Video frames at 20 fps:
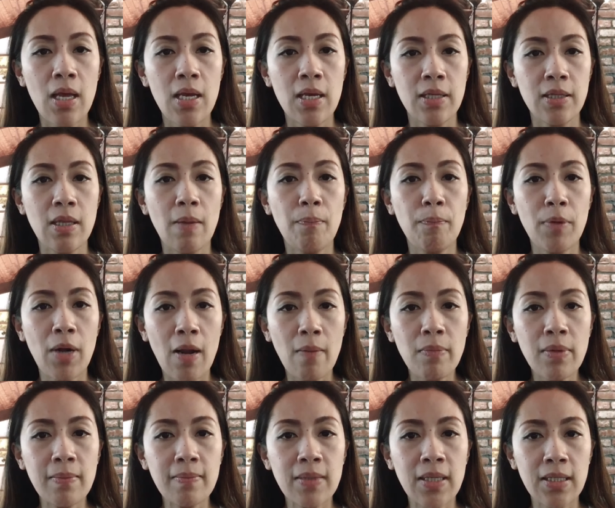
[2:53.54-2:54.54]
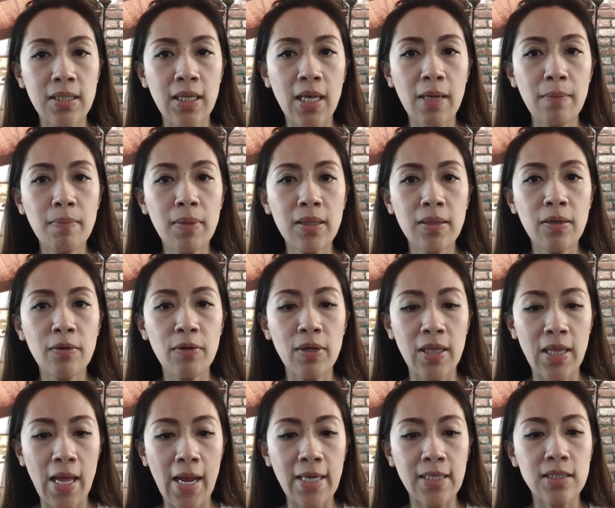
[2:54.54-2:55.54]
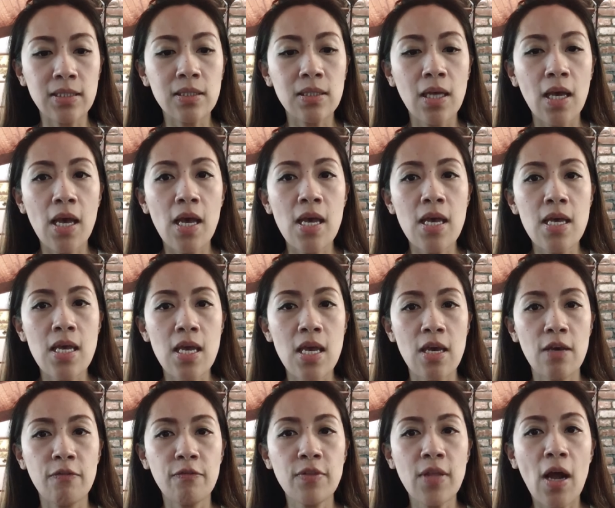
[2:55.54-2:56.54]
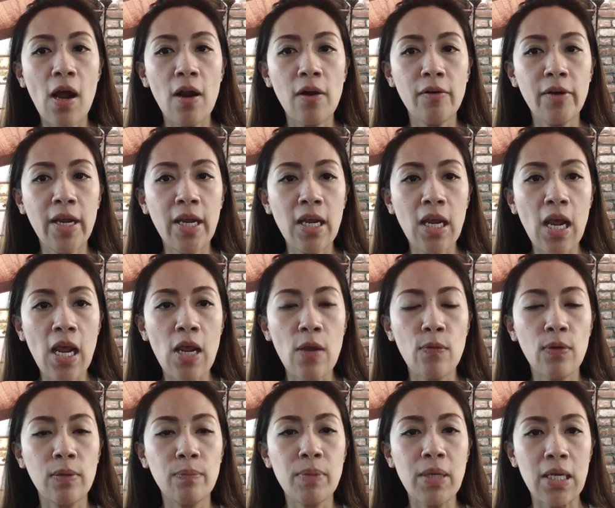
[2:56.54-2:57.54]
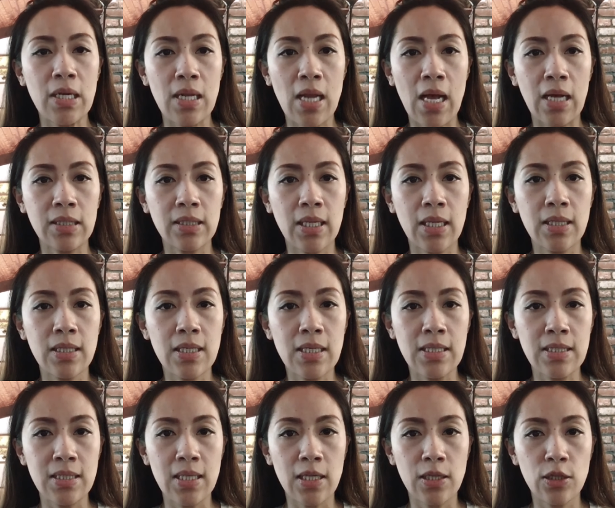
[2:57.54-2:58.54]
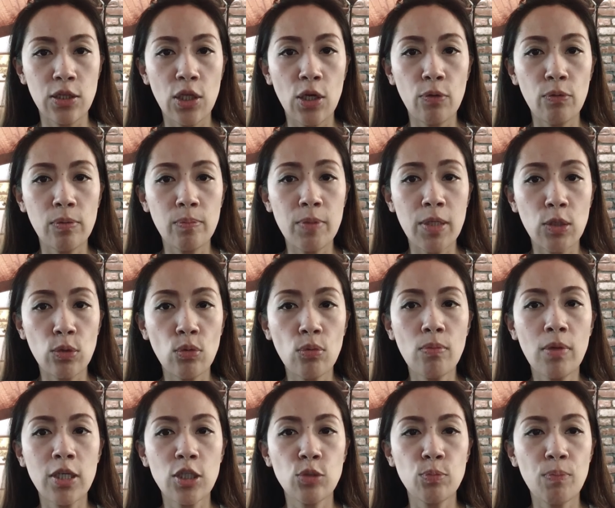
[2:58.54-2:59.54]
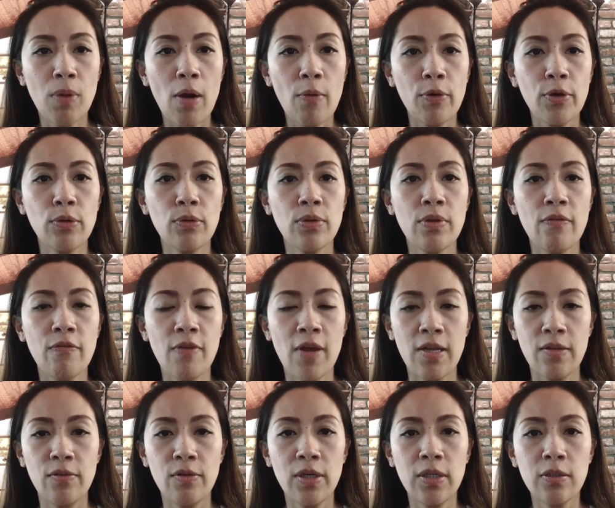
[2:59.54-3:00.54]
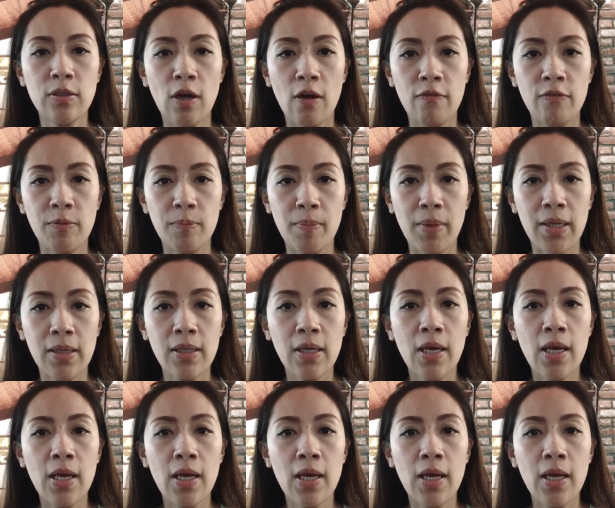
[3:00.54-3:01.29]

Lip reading: The problem that can materialize if the RAA will be enacted is that there will be too much power to the federal government